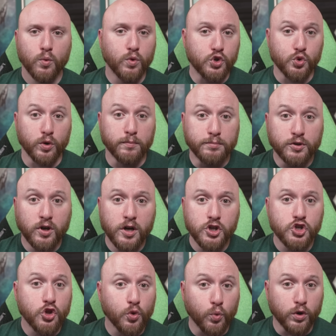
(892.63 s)
which would
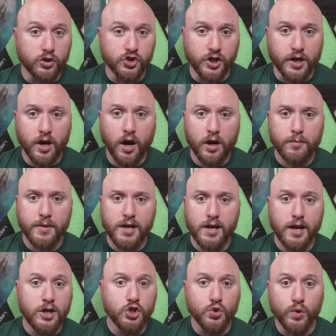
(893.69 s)
plunge the world's economy
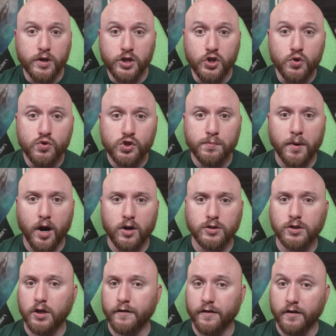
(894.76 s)
into a new
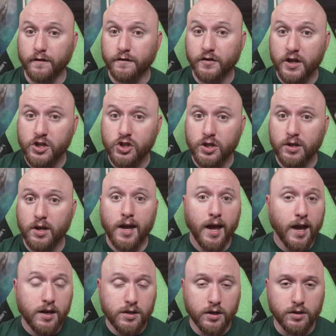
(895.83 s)
spiral of inflation
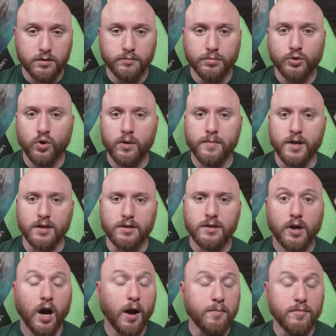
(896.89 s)
and unemployment.
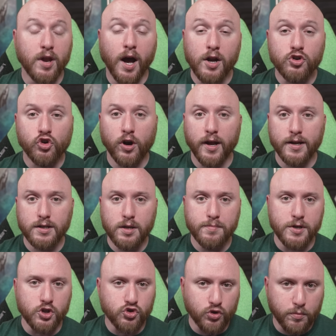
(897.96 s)
I'm not trying to
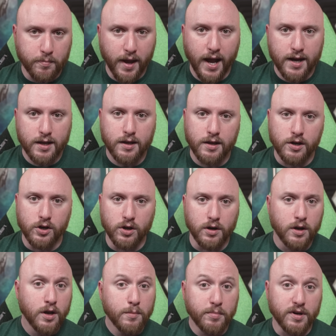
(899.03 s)
be dramatic here,
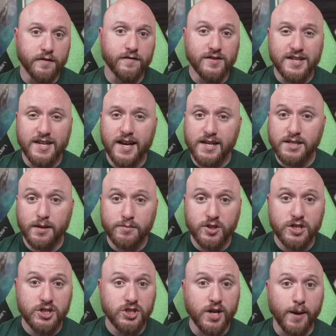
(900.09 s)
but if
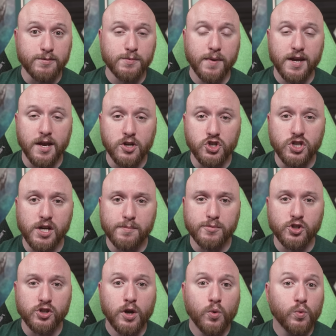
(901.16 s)
TSMC stops making
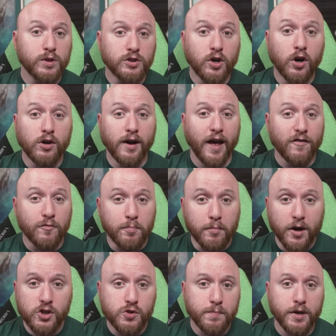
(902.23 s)
chips, we will all have
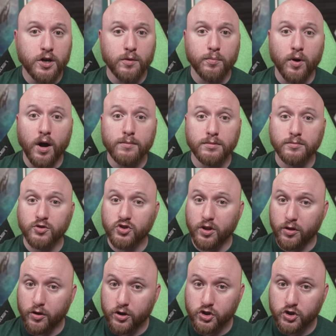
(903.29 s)
much bigger problems than their